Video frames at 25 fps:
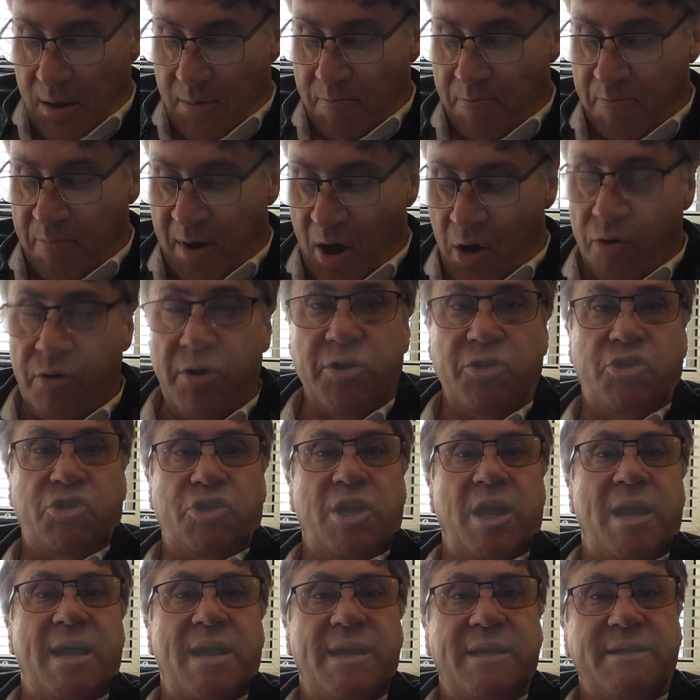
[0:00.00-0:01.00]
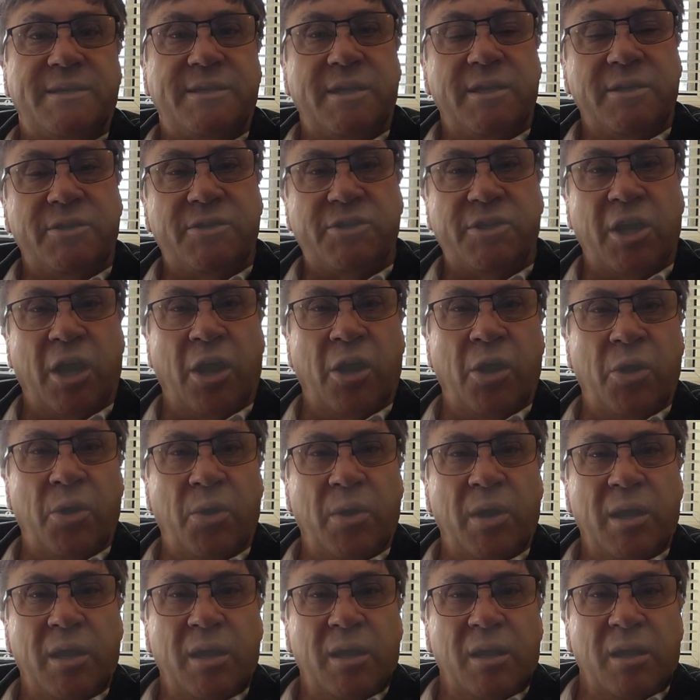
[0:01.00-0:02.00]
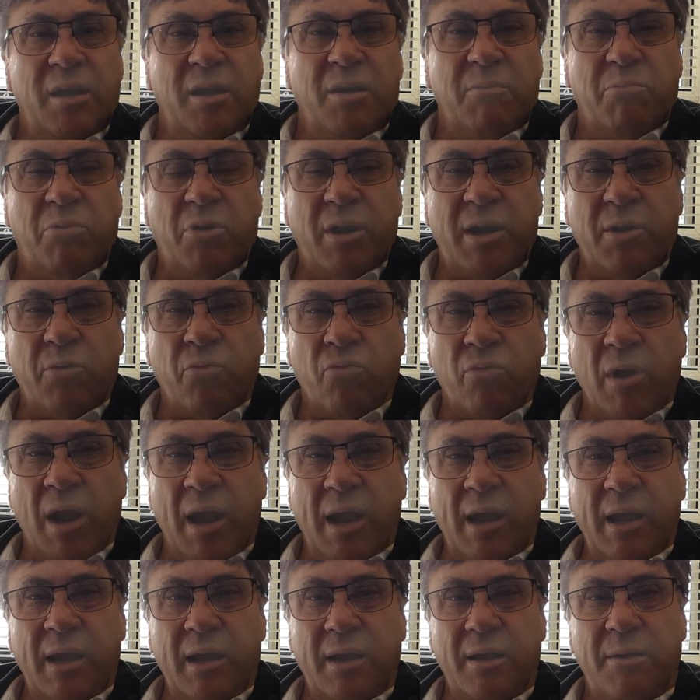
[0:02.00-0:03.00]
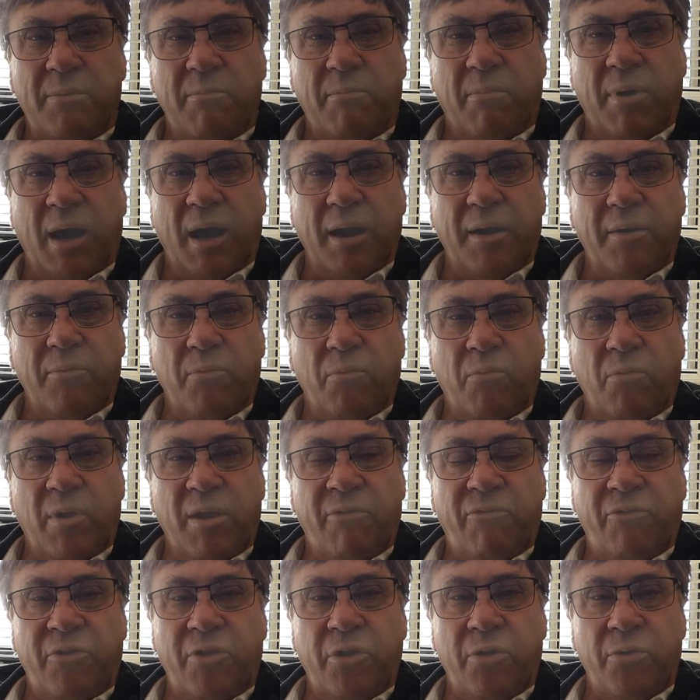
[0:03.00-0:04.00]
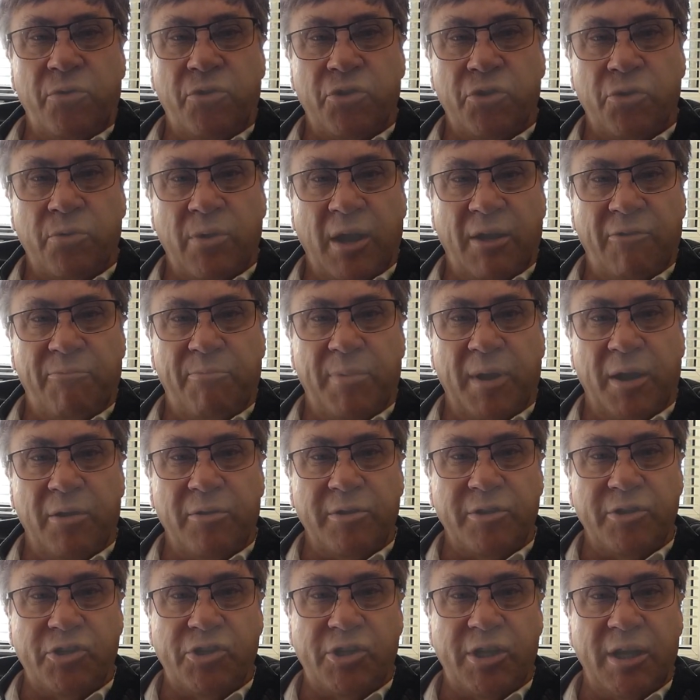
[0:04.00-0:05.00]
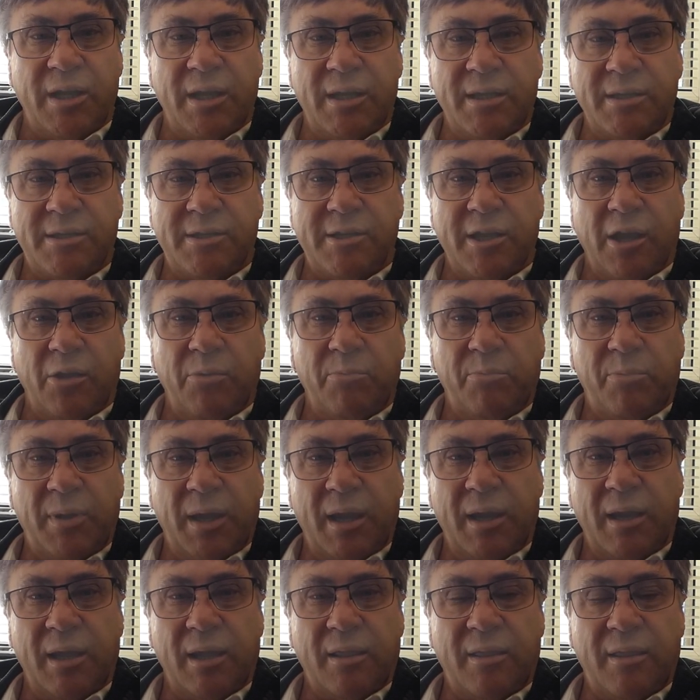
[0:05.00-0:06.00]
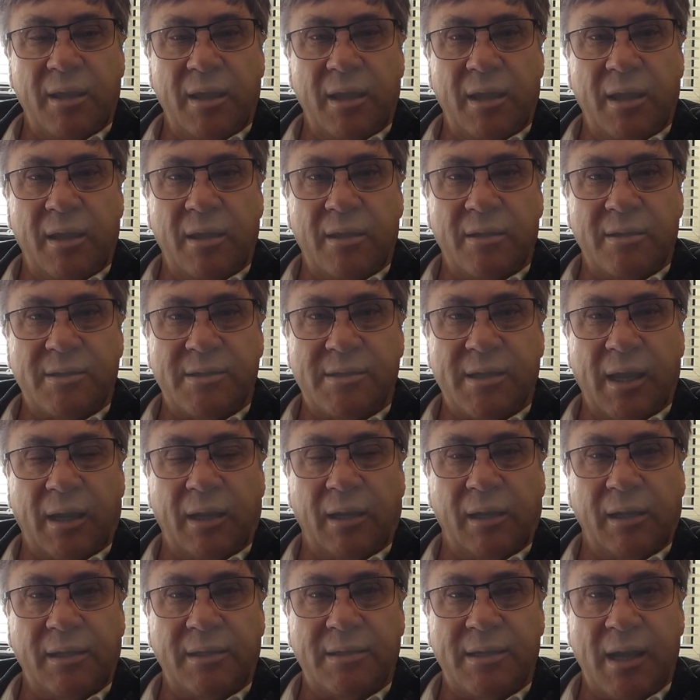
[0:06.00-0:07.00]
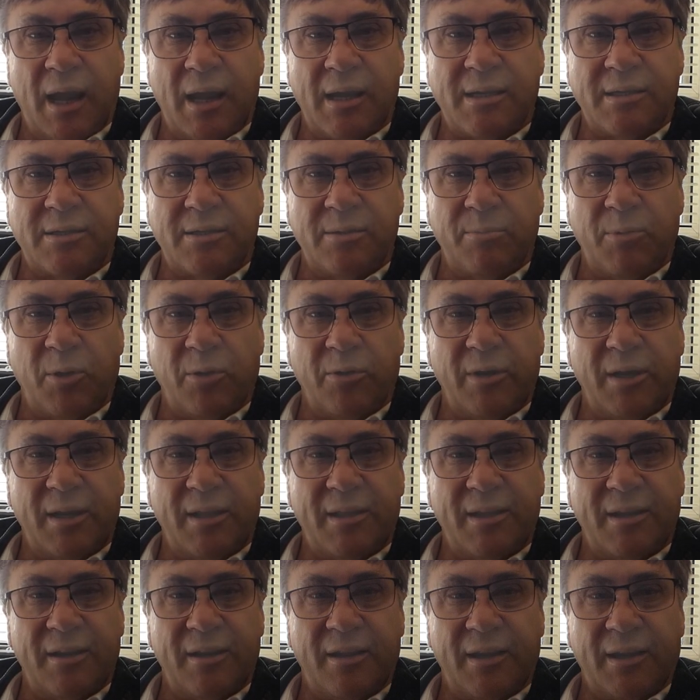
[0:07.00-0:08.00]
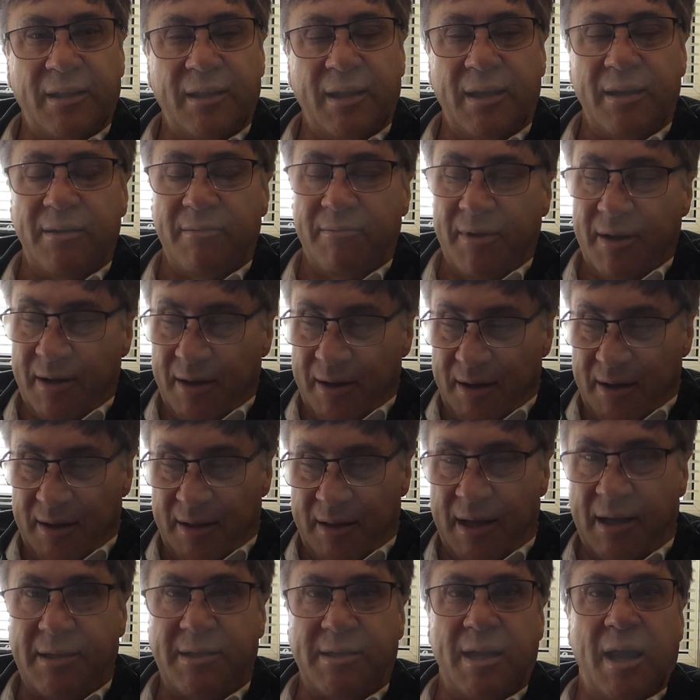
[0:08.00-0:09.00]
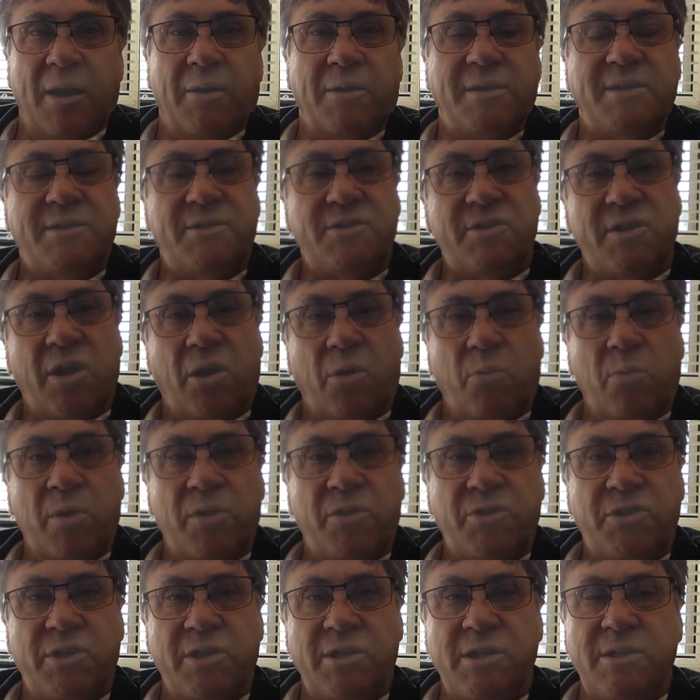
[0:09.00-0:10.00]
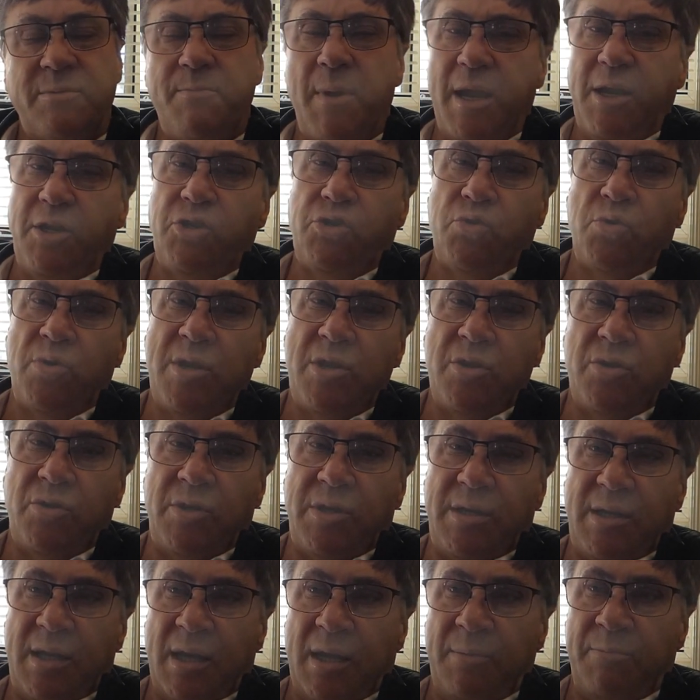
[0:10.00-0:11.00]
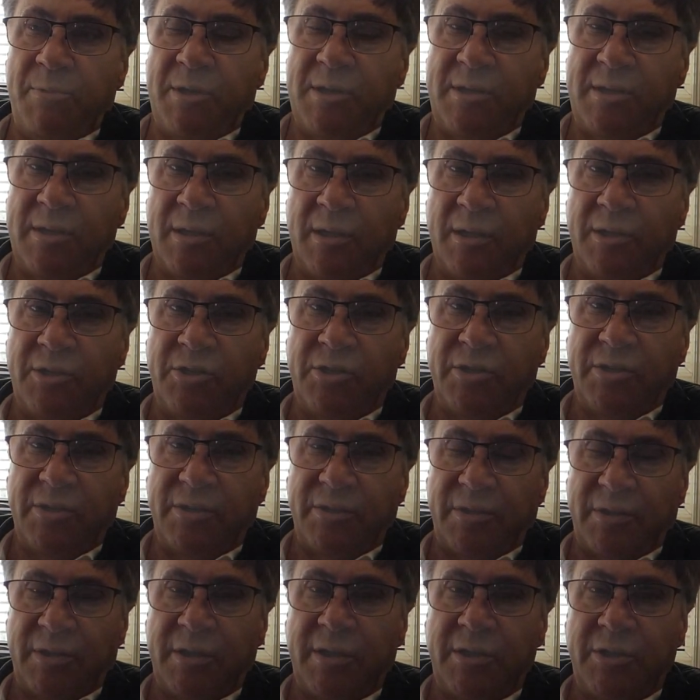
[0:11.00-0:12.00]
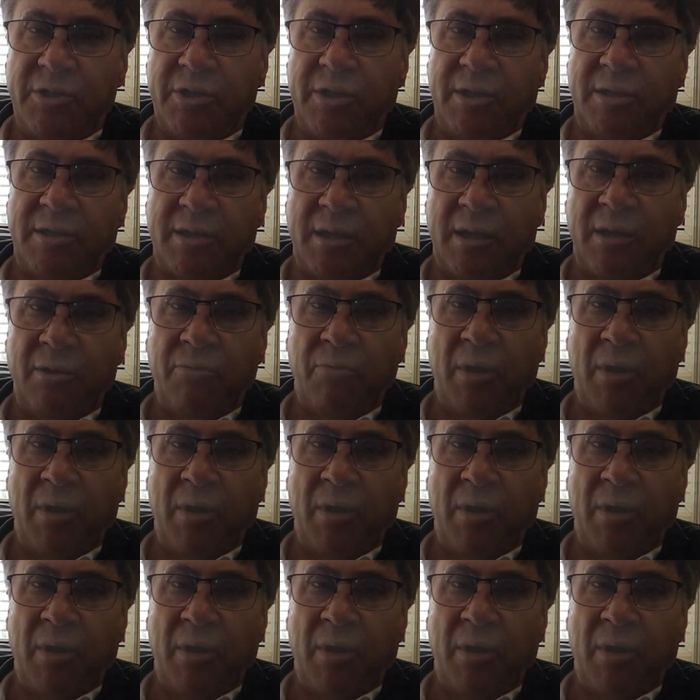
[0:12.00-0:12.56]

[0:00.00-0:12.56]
bonus shares. So pretty rare, but if you do have bonus shares, don't panic thinking it's suddenly taxable or anything like that. That's how it's dealt with. So just make sure you keep a diligent CGT